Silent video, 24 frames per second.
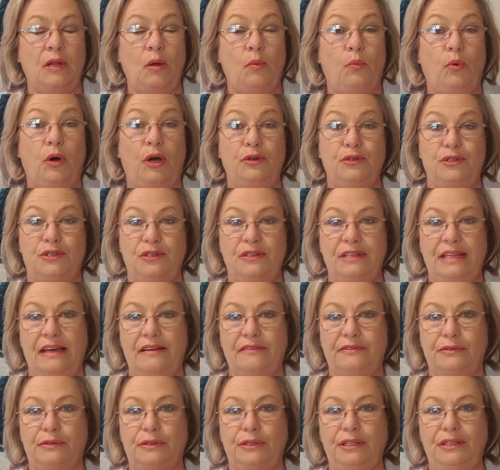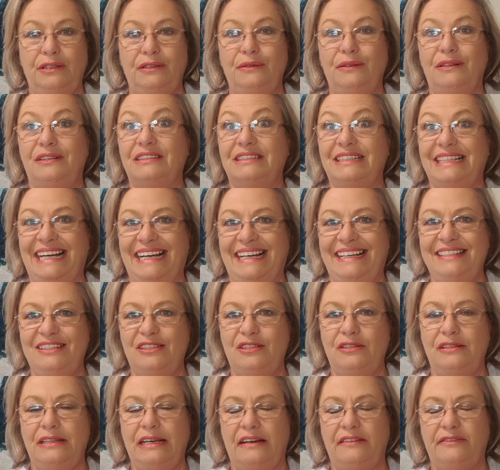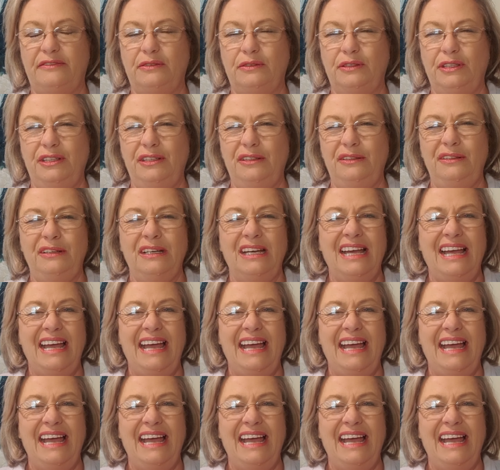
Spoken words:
won't do that for you or can't do that for you,